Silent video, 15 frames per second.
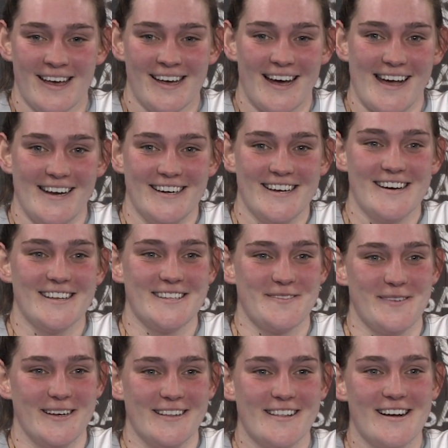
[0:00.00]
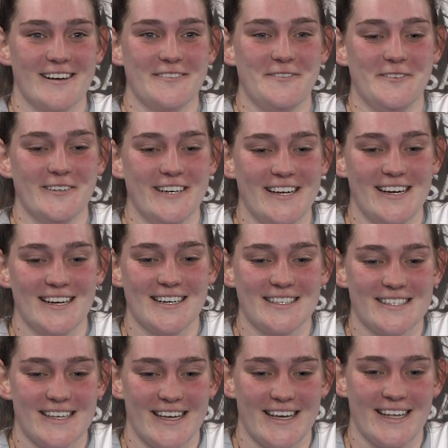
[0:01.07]
I don't know. It's been a long 4
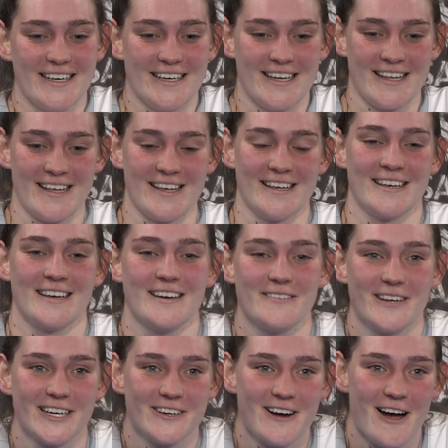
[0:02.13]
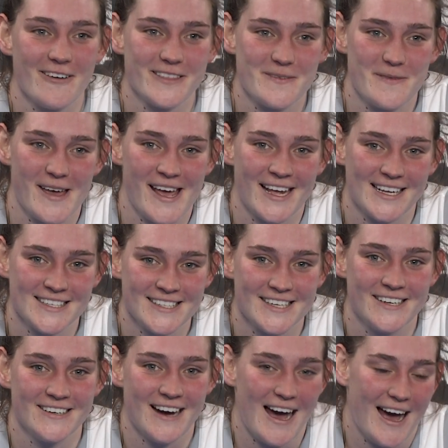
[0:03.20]
years, and I want to go out with a bang.
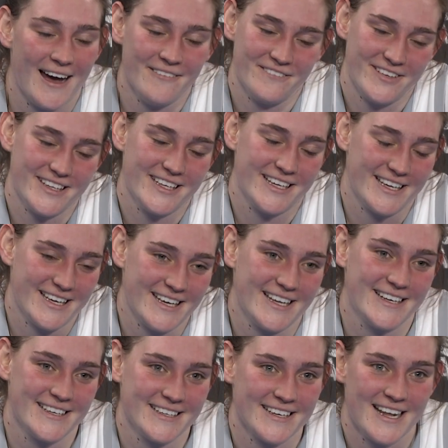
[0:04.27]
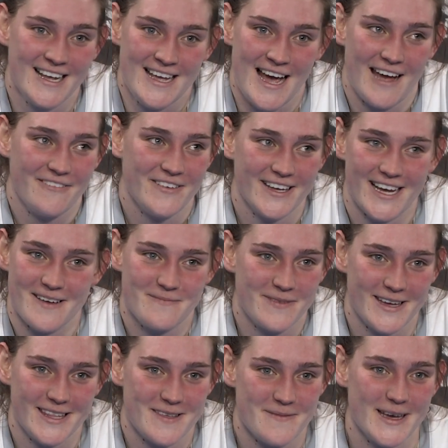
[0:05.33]
So I'm feeling good. I feel like I'm
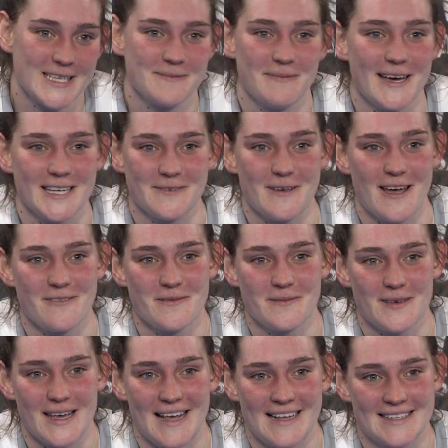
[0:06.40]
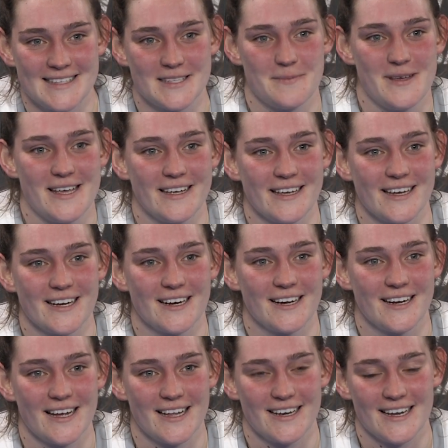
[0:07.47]
playing the best basketball I've been playing since being here,
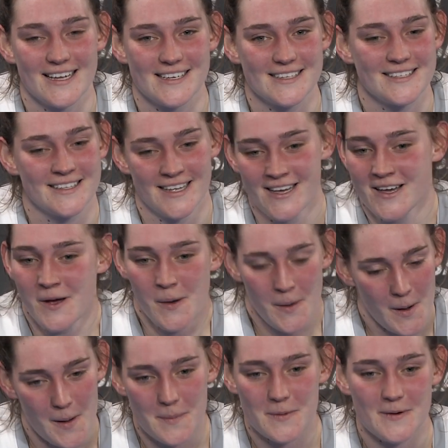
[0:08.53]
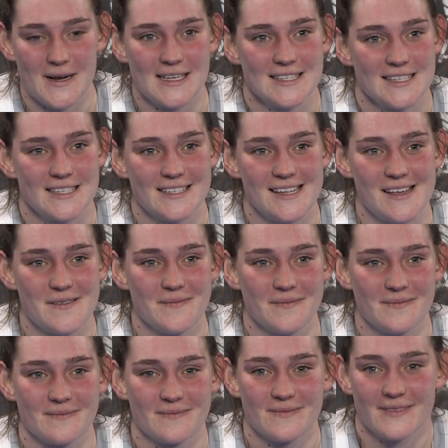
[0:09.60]
and I just hope the rest of the
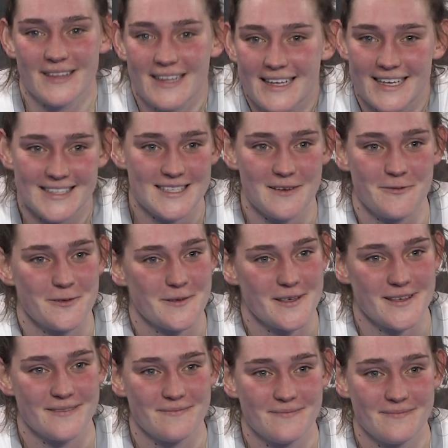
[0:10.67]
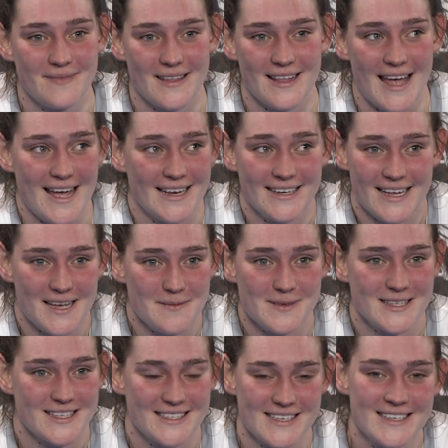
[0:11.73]
team gets up for the end games of
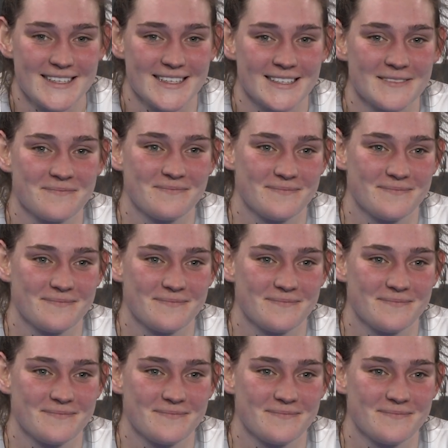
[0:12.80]
the season.